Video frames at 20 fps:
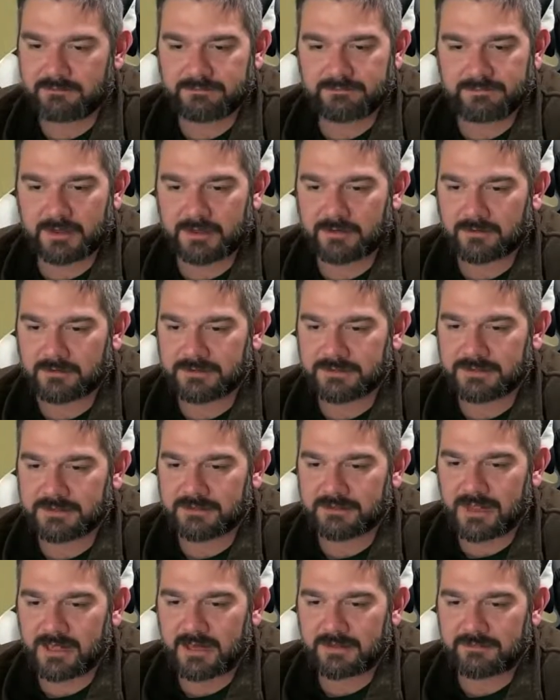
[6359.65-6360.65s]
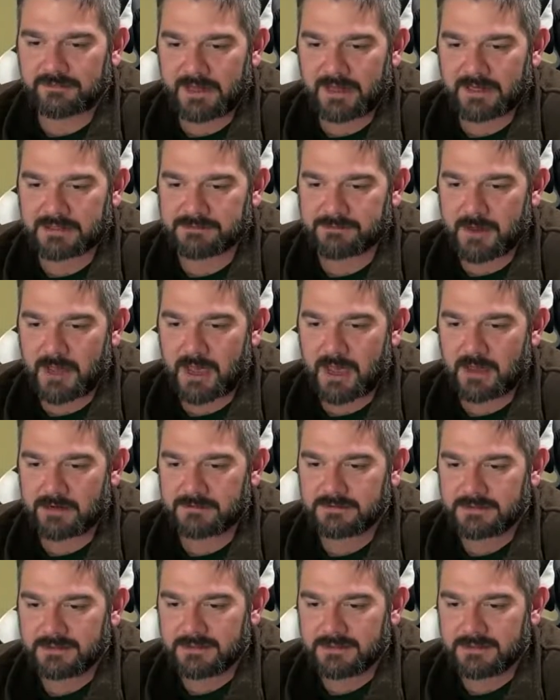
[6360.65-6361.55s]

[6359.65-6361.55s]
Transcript: Butthole didn't like. Thanks, man.